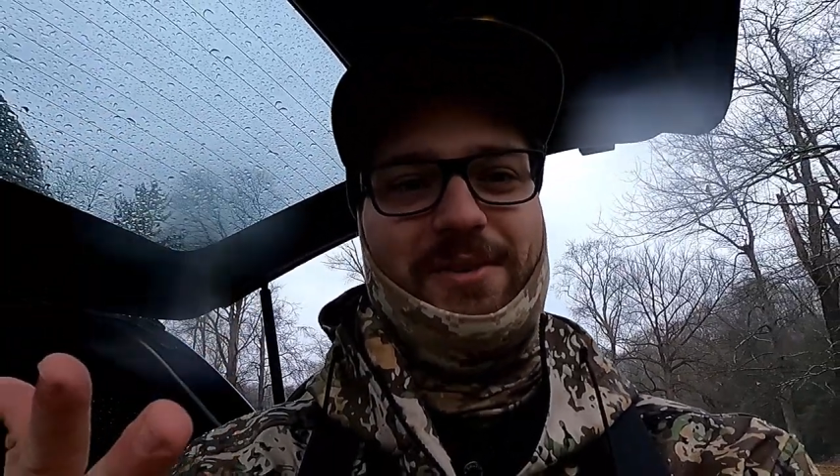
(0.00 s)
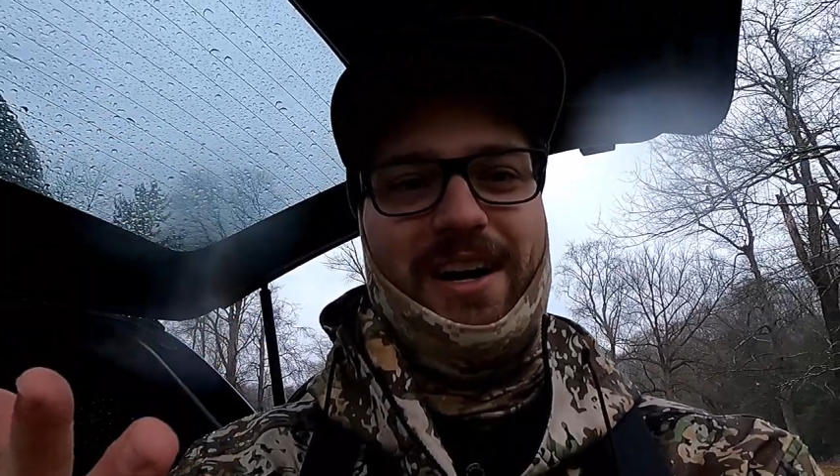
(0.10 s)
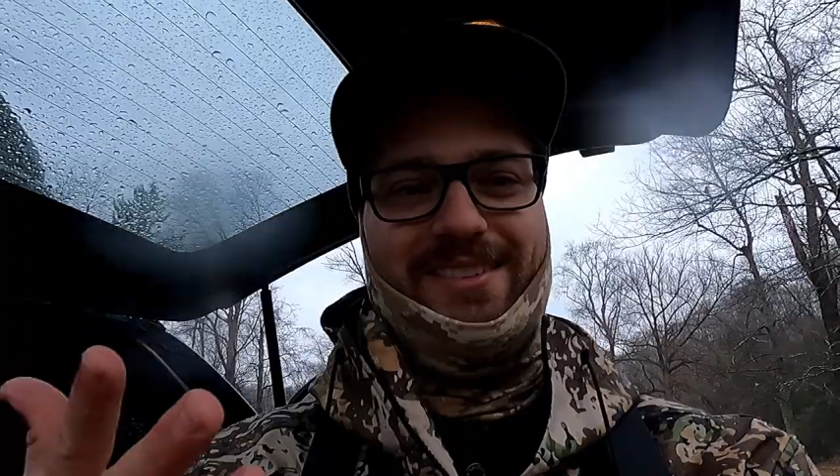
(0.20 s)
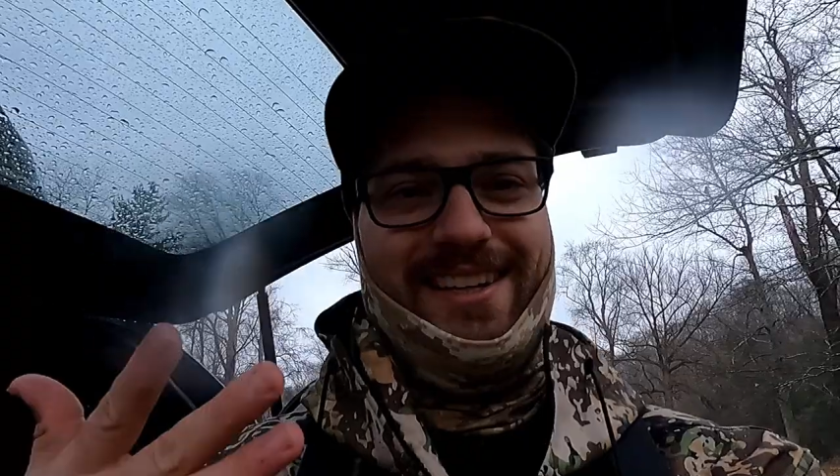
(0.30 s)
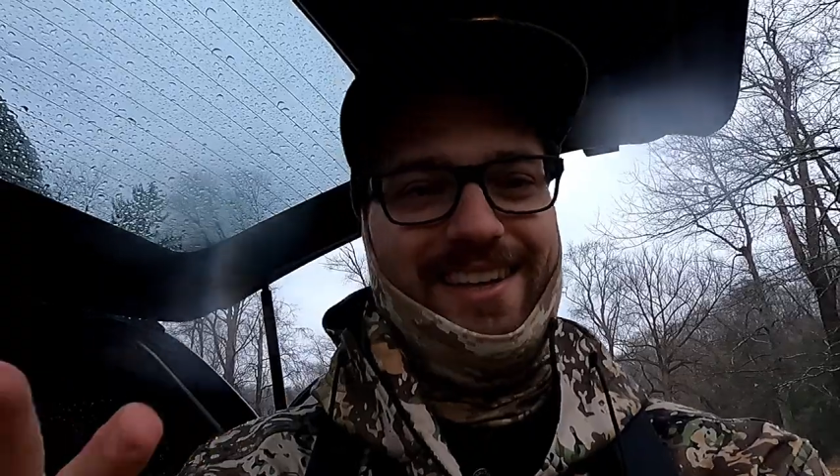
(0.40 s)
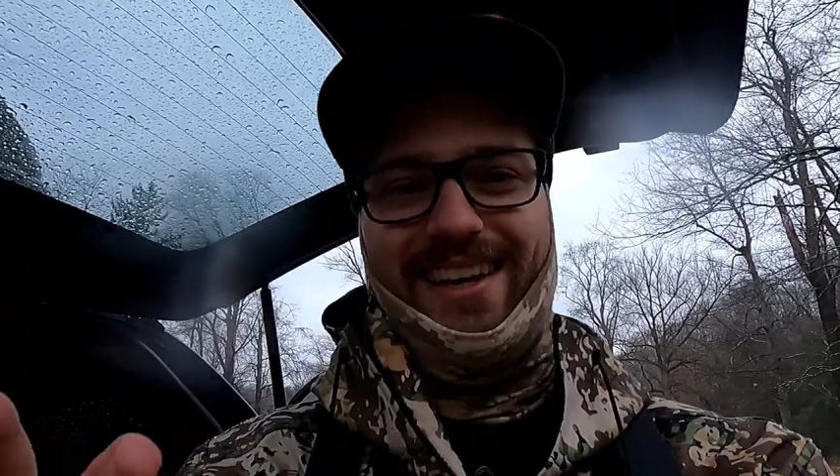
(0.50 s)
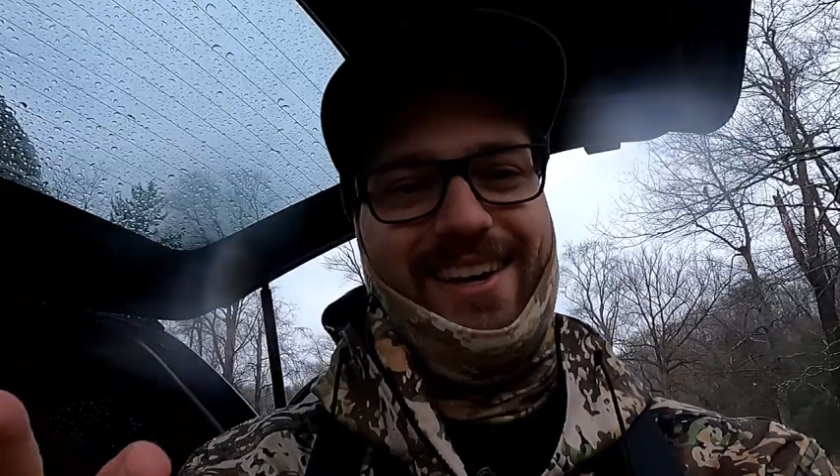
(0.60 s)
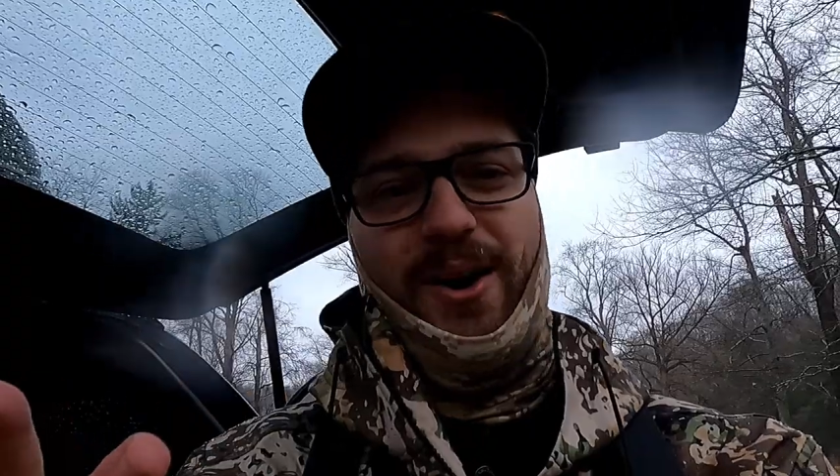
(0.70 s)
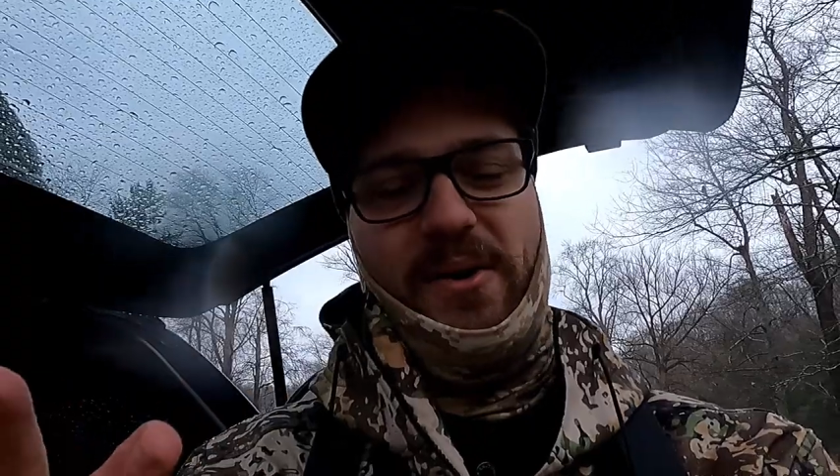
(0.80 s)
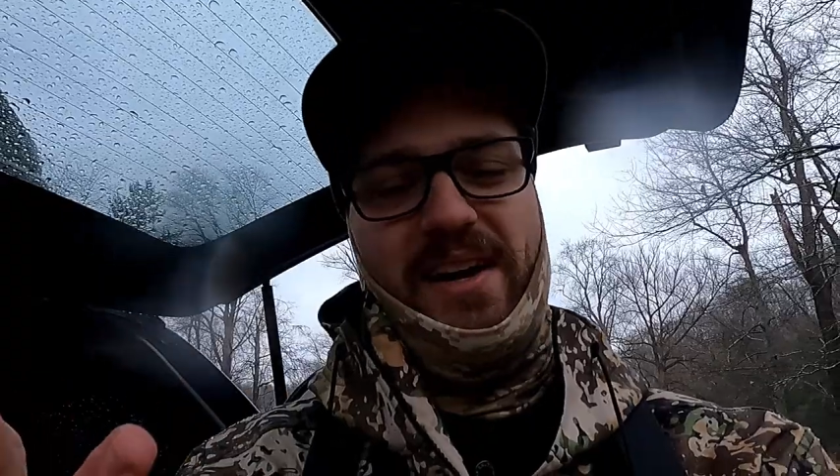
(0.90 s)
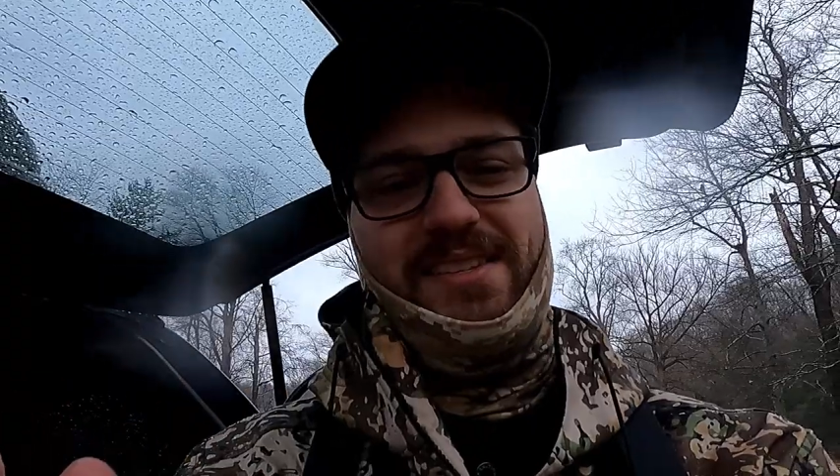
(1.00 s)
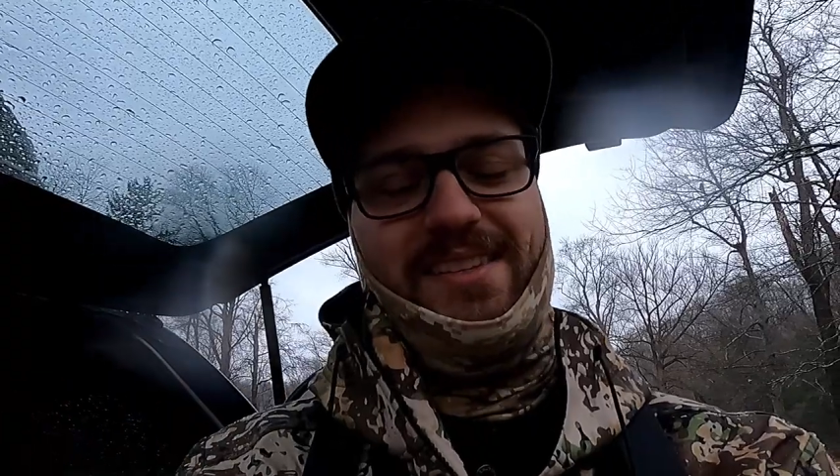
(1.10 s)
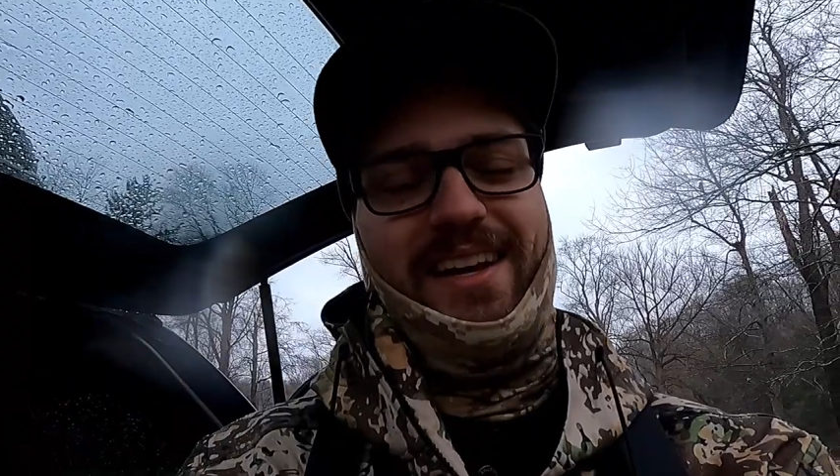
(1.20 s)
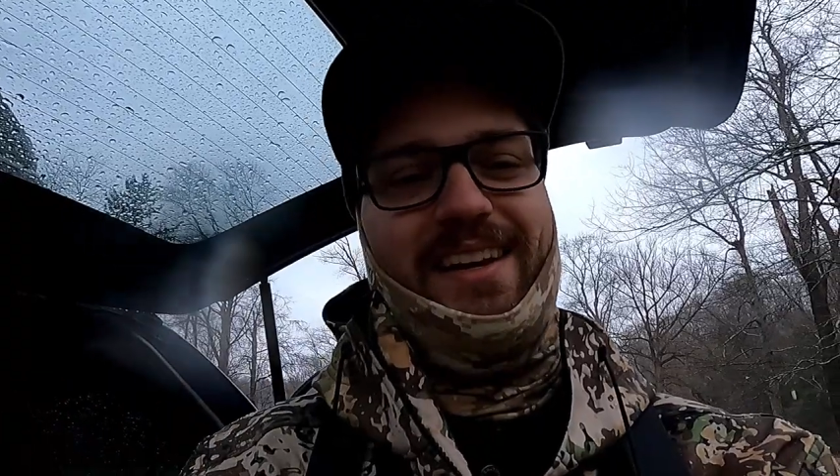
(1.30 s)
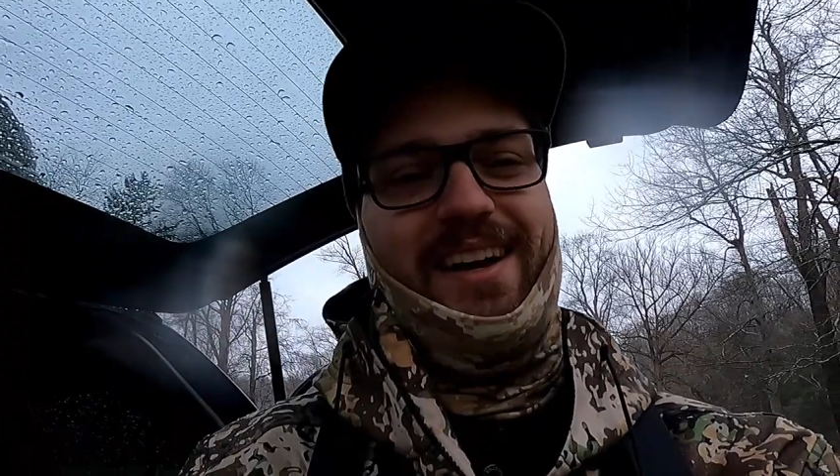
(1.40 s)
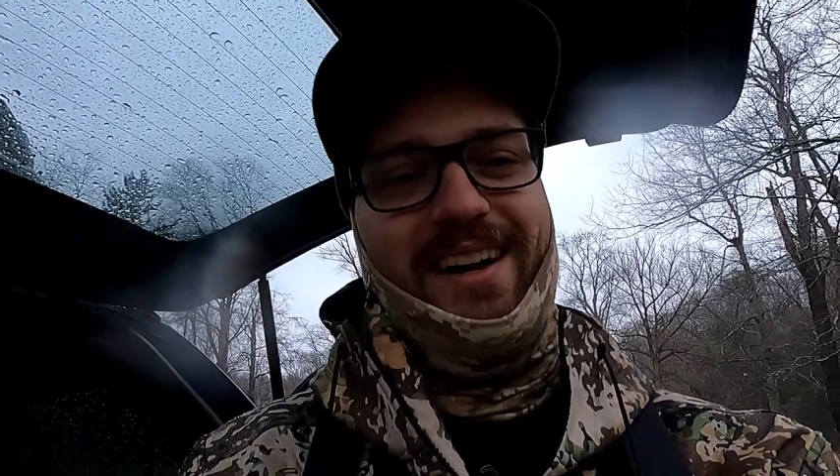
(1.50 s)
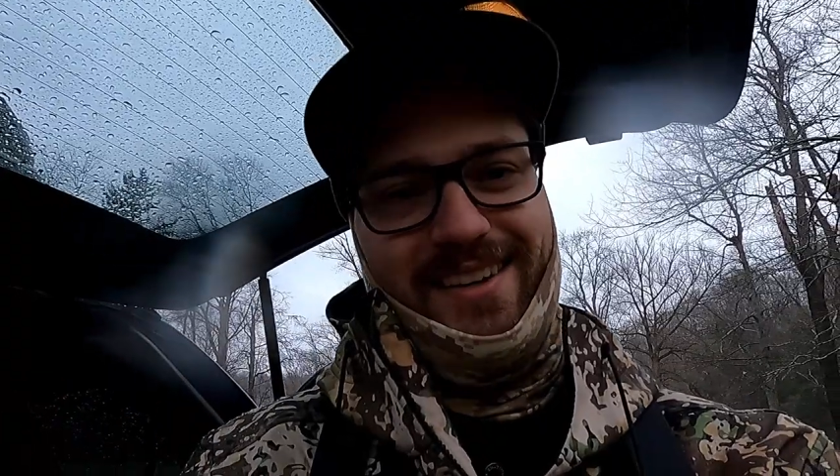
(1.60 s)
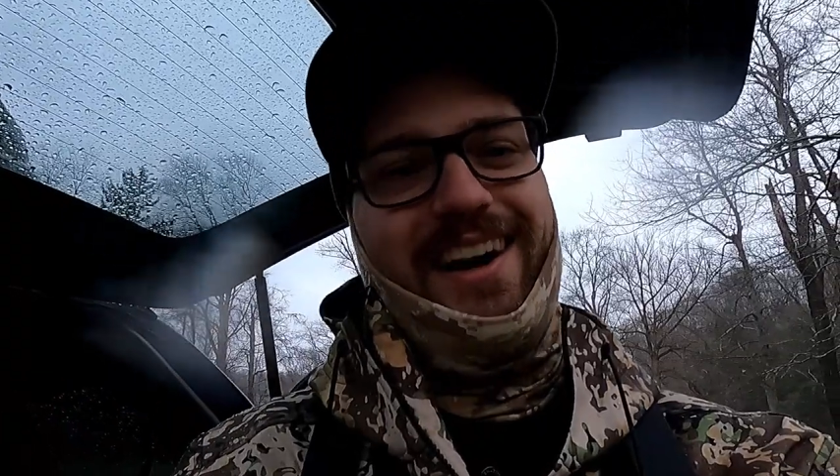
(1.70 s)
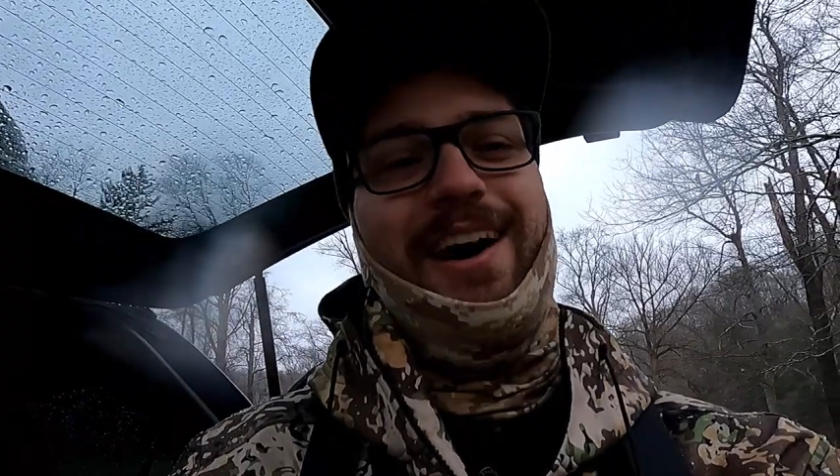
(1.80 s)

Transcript: content like always, and uh,